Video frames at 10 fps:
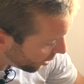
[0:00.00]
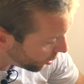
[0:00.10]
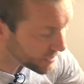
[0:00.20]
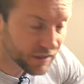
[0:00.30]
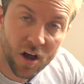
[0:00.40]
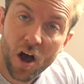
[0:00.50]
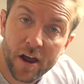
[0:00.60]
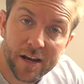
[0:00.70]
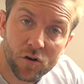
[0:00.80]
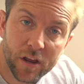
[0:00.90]
high
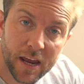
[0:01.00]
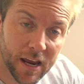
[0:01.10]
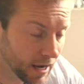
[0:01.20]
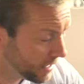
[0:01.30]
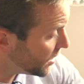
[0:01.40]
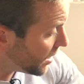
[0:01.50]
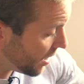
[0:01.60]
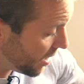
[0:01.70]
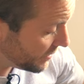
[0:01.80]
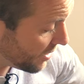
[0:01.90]
skirting on here,
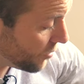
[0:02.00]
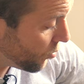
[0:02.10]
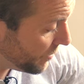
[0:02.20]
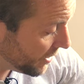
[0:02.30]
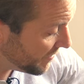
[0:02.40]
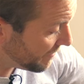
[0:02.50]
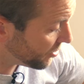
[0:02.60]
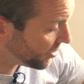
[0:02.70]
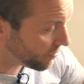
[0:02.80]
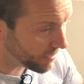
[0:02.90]
I don't know what we're going to be
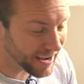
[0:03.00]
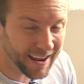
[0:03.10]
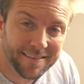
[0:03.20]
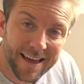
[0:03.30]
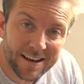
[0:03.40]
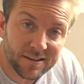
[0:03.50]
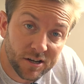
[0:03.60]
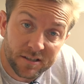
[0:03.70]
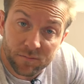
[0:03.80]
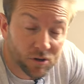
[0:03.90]
putting on here, then
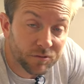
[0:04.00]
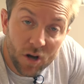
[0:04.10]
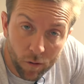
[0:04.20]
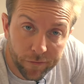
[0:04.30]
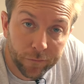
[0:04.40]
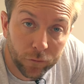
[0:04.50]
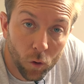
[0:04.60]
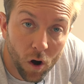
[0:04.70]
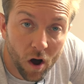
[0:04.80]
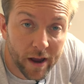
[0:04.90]
you sometimes go off the
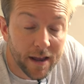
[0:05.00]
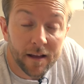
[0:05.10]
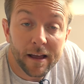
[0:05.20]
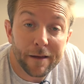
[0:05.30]
floor height.